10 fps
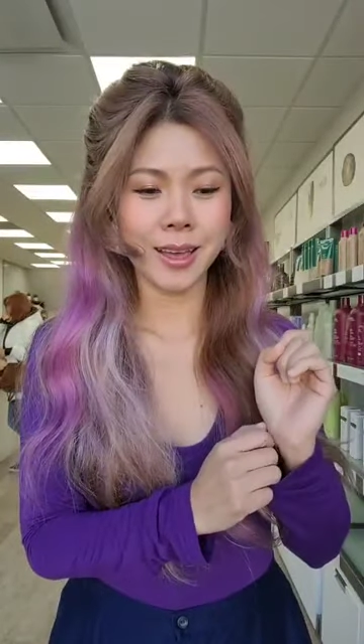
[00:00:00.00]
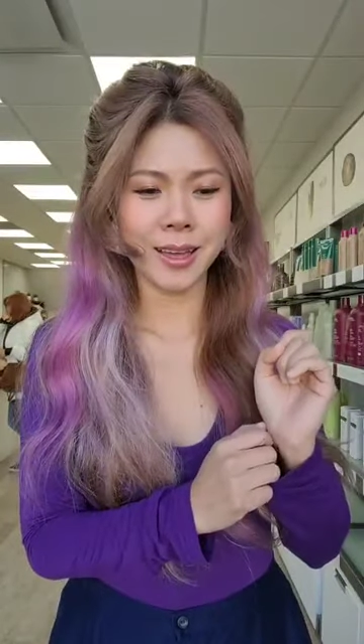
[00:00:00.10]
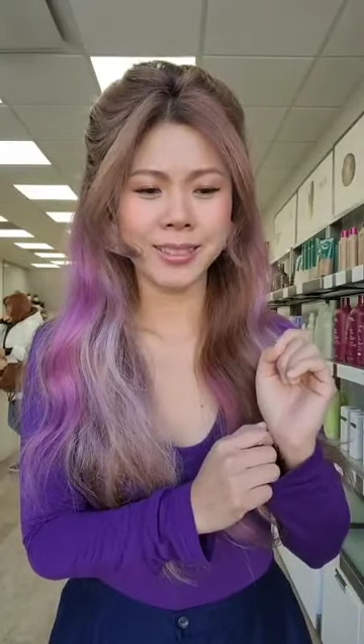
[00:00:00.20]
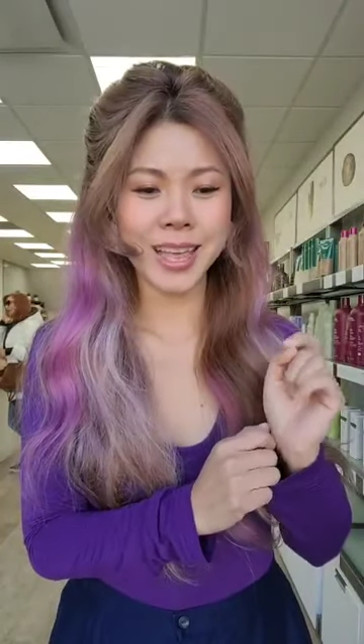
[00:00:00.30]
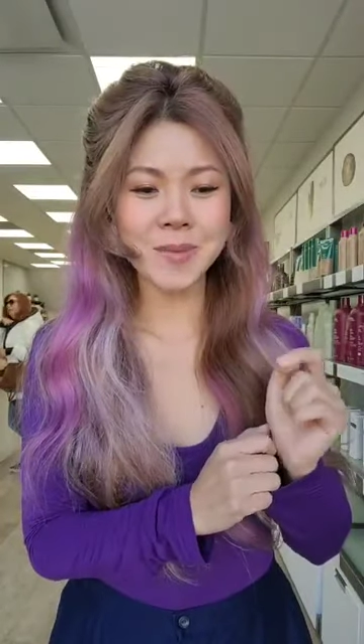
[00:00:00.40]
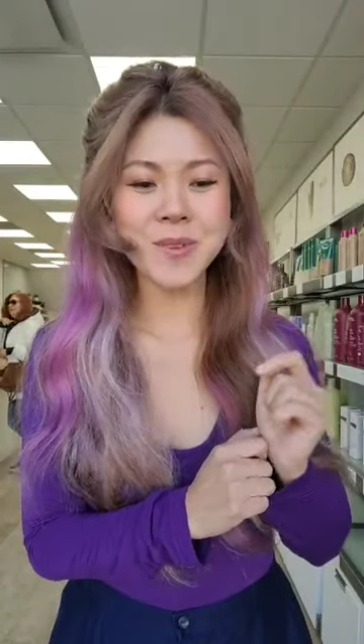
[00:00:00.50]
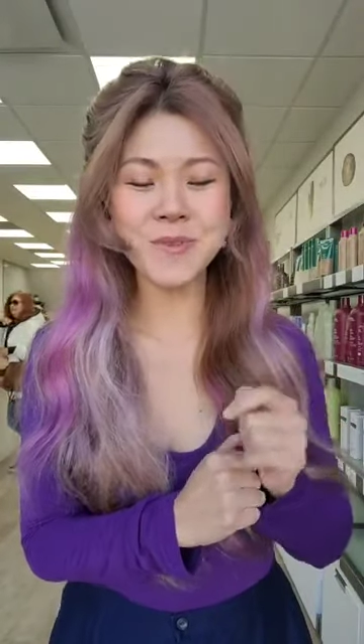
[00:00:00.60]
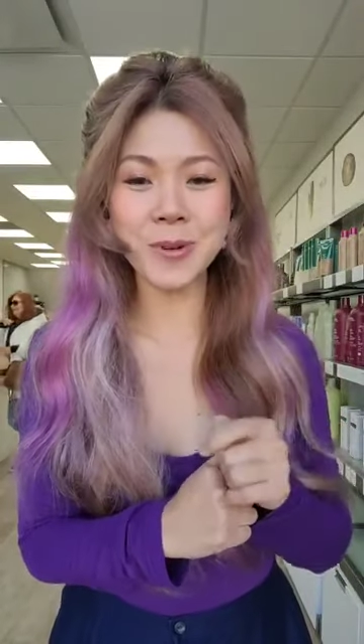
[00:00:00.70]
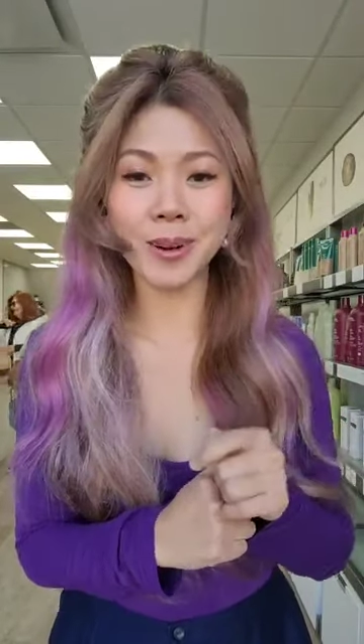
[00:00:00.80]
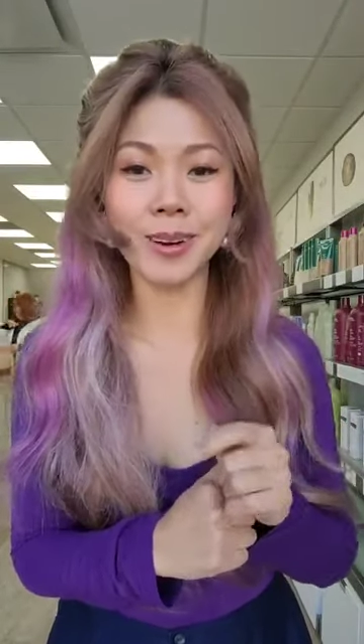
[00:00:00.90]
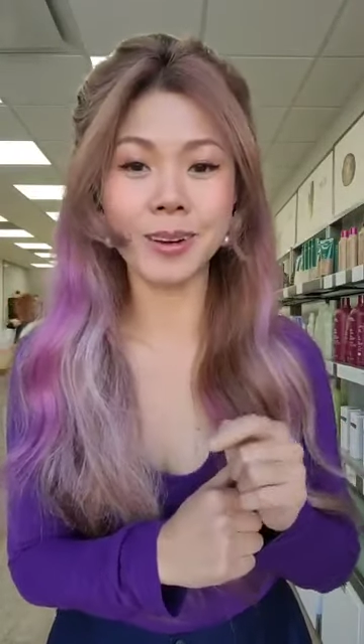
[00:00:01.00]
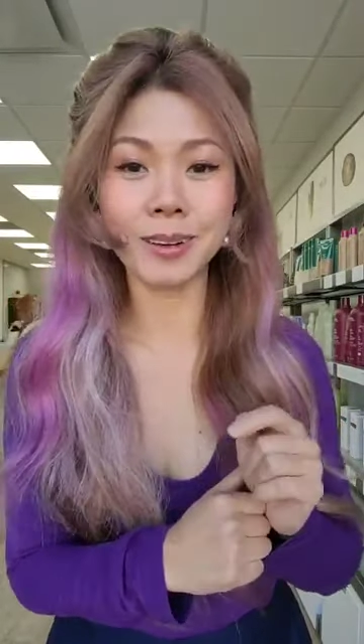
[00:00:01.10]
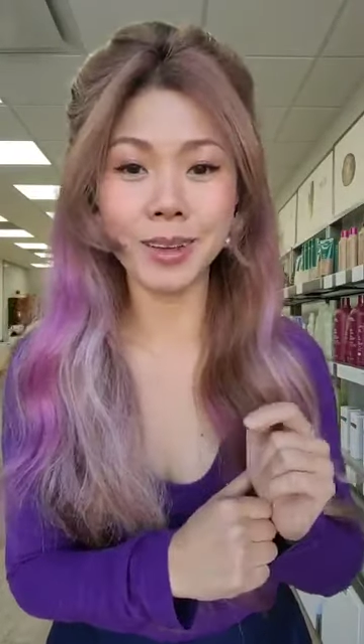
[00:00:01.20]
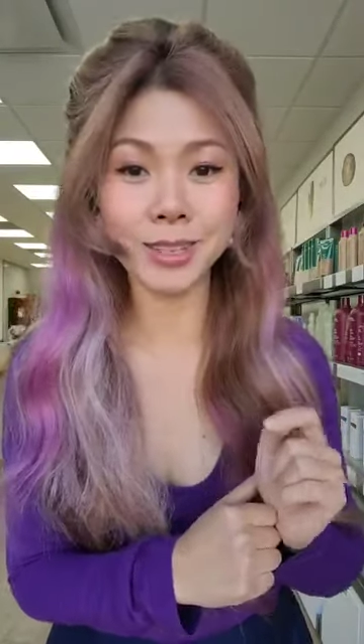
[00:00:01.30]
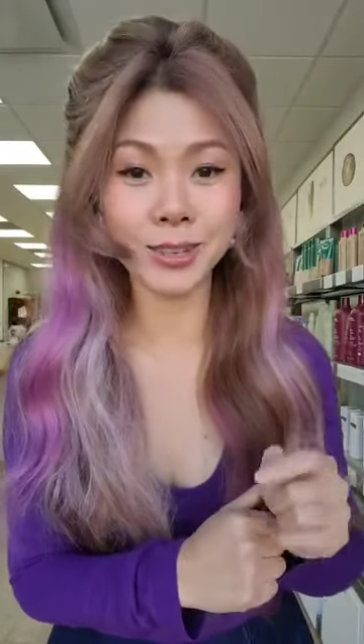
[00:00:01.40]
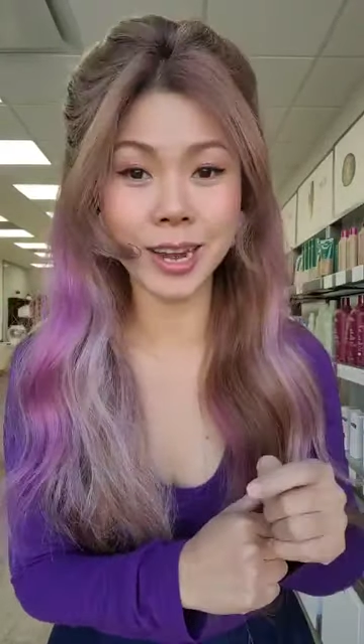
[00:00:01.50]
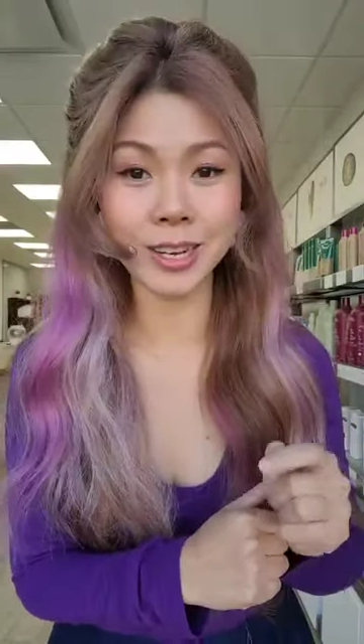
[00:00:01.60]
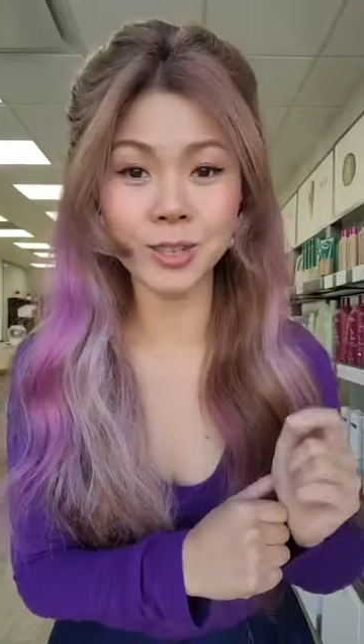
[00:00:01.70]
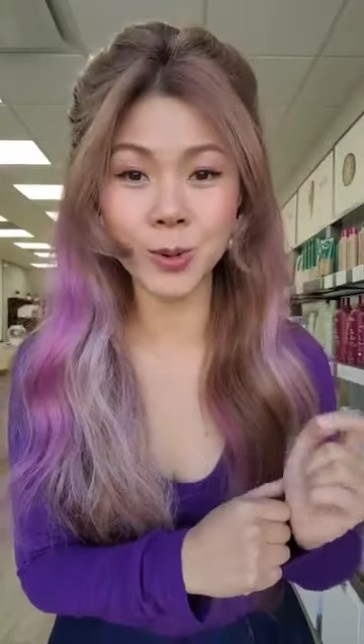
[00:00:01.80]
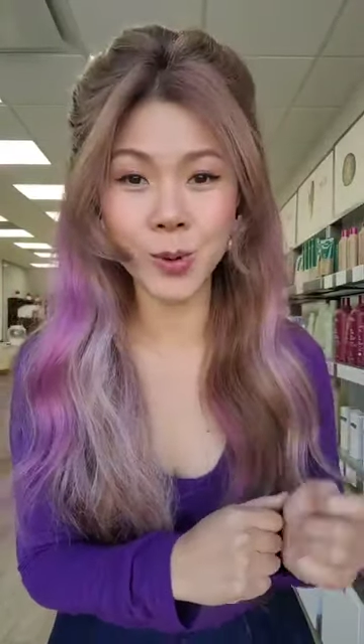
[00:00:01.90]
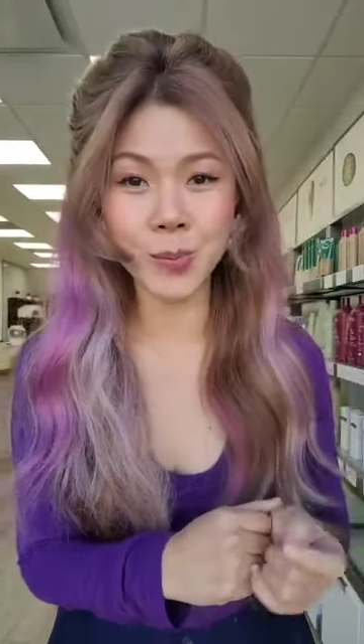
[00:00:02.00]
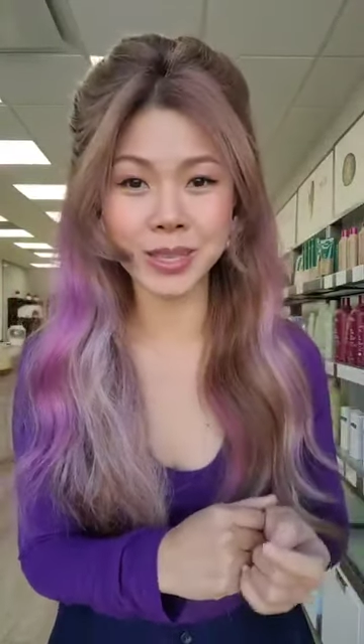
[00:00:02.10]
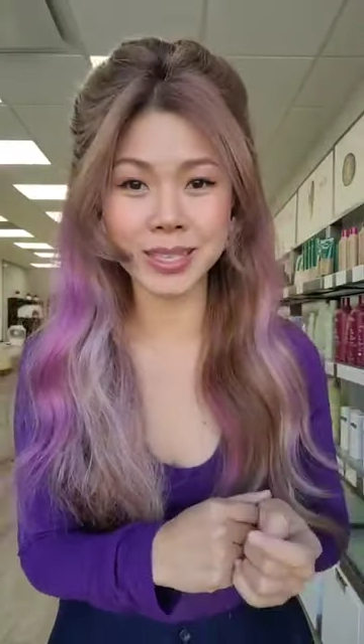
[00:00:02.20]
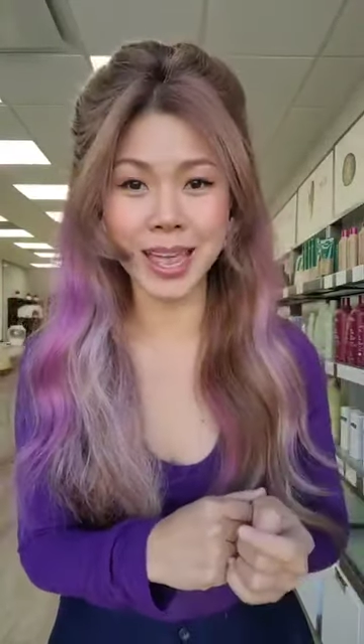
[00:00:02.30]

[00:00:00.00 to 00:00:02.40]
a day before International Women's